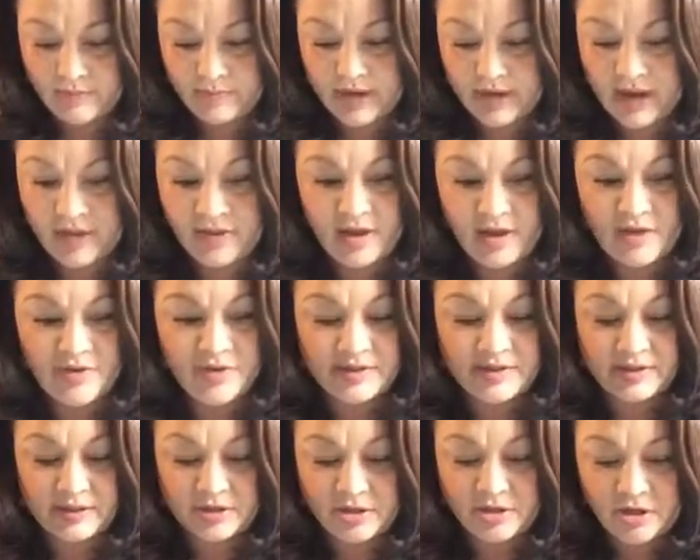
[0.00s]
but I think
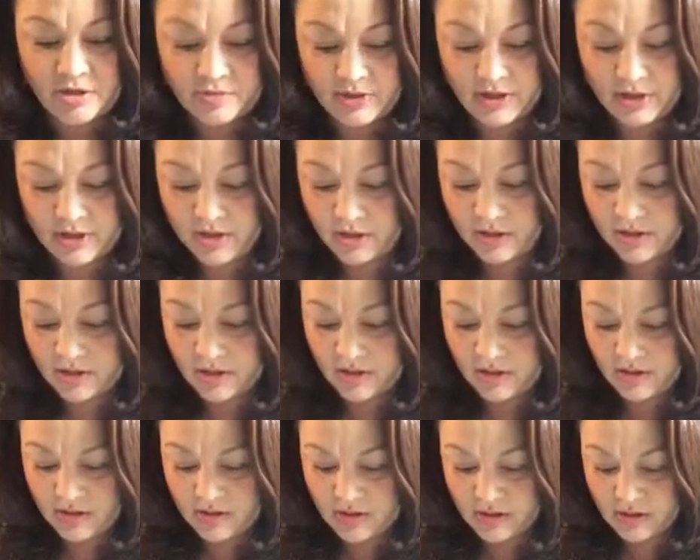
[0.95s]
this is going to be good.
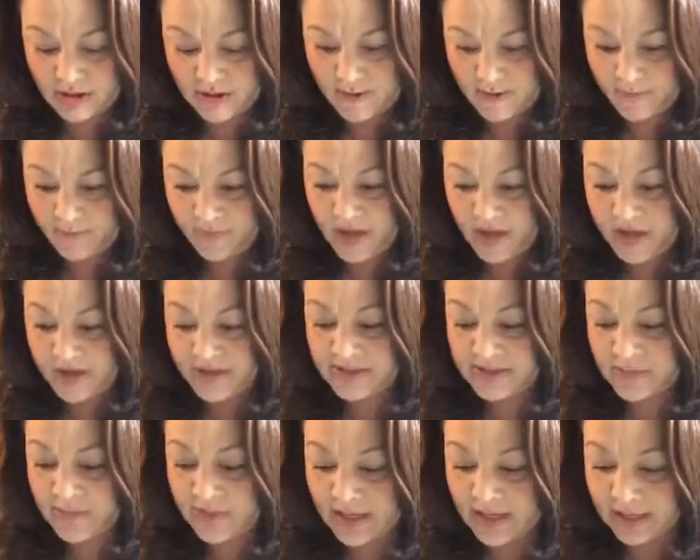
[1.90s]
Now you
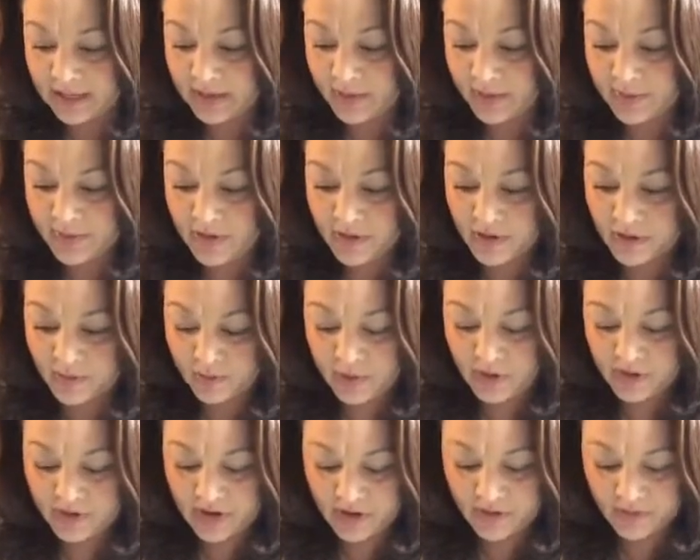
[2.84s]
see we got a little bit on the
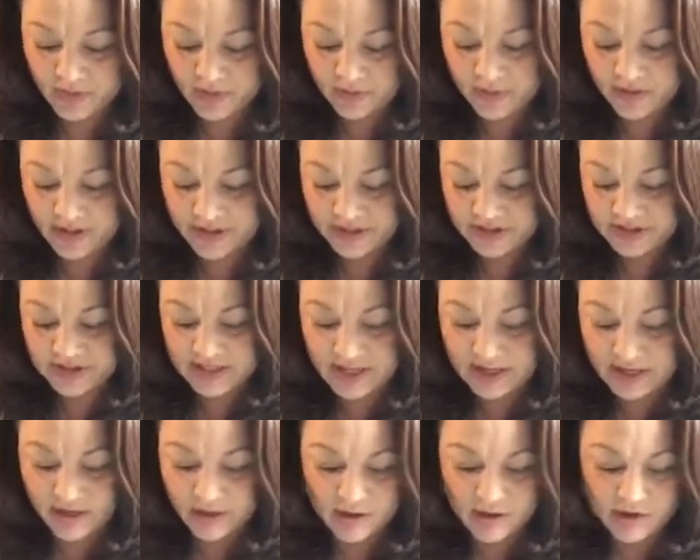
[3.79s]
board there, but we can just
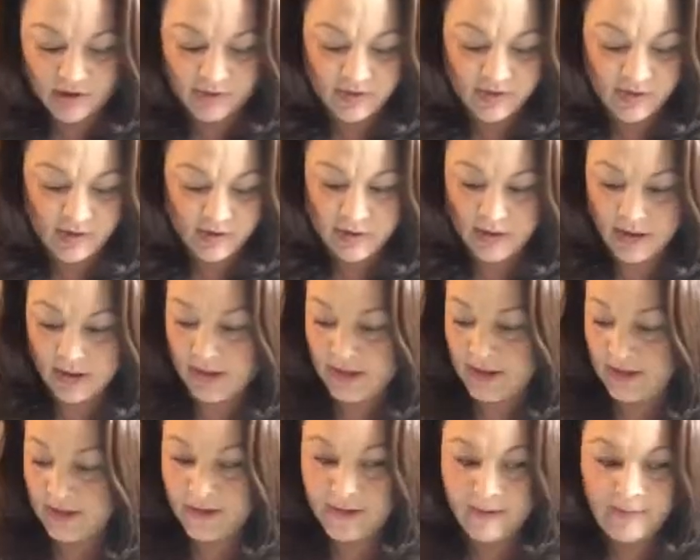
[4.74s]
take it off.
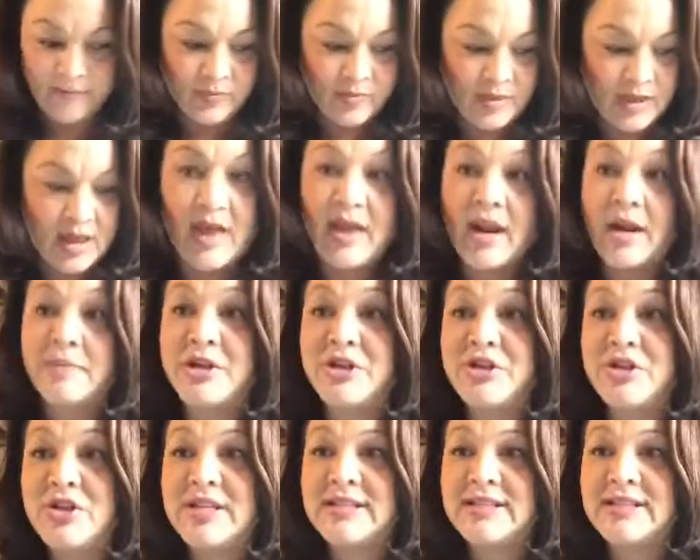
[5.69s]
And I'm
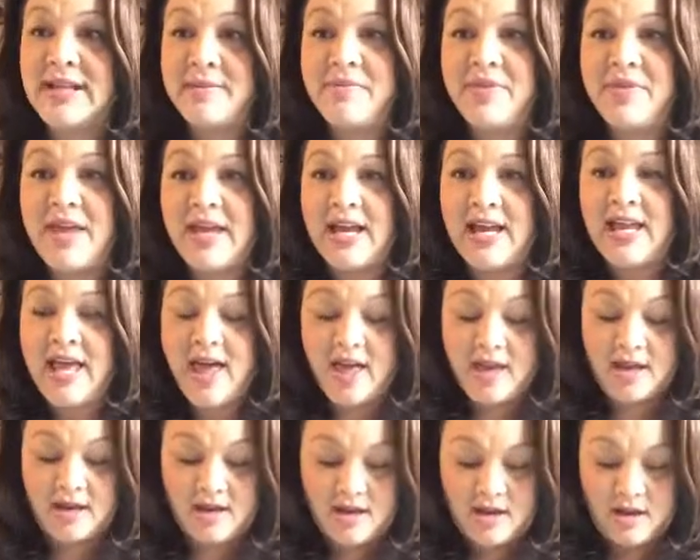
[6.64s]
going to do the same thing
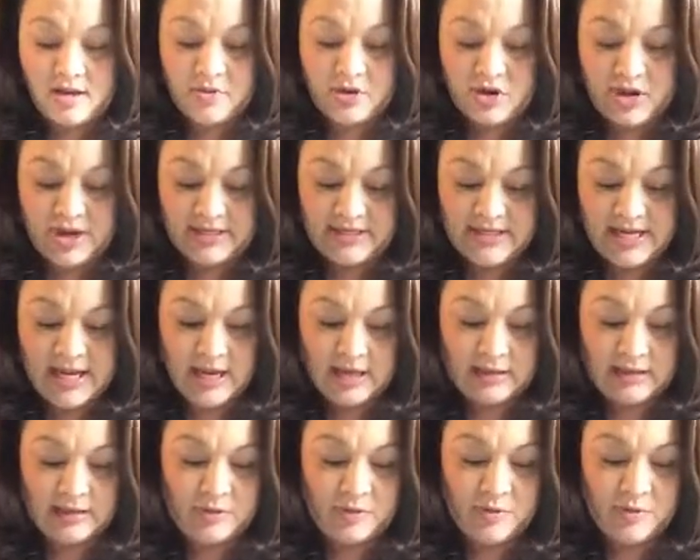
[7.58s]
again. I'm going to take
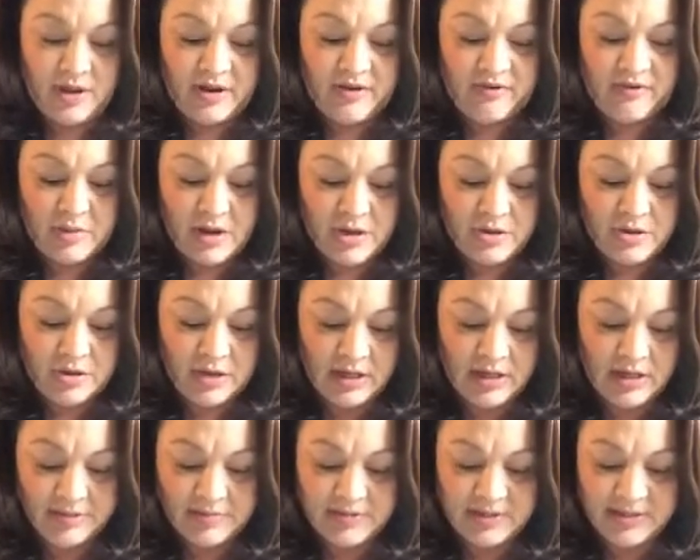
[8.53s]
a little bit of my
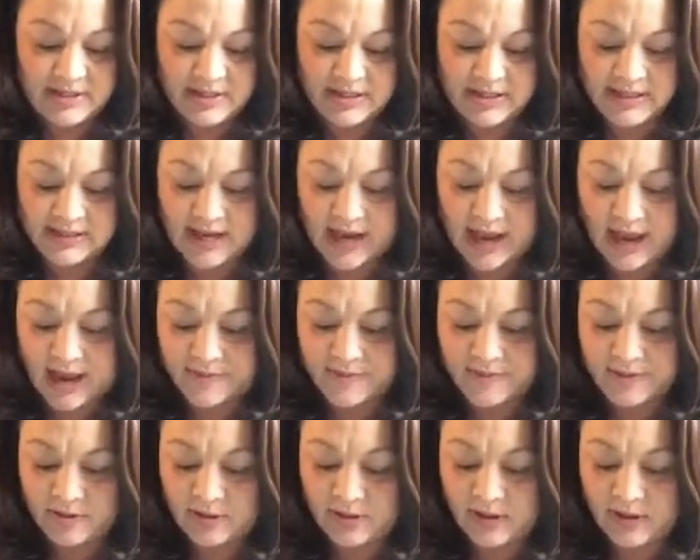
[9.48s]
eucalyptus because I
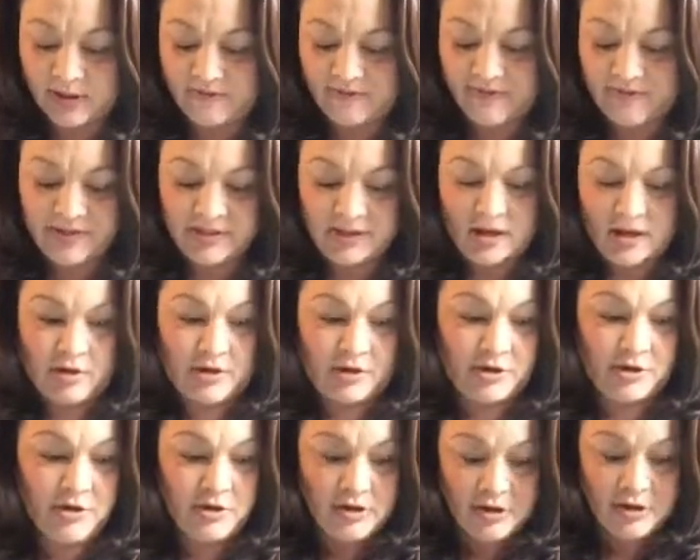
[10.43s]
absolutely love this
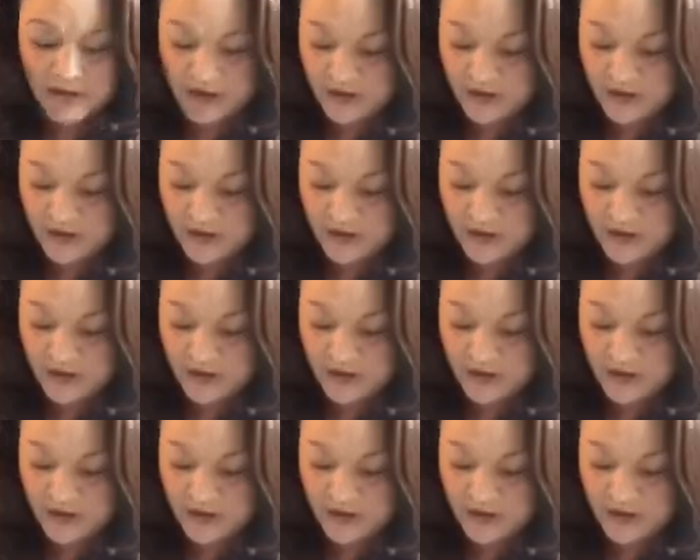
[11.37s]
color.